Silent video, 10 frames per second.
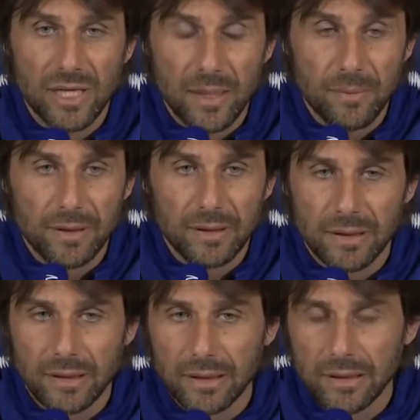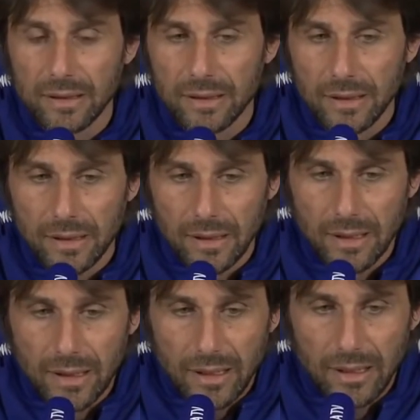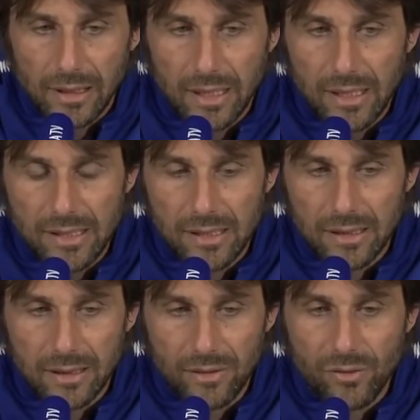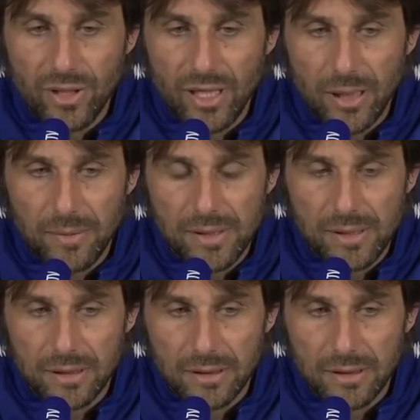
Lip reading: time in the last three games,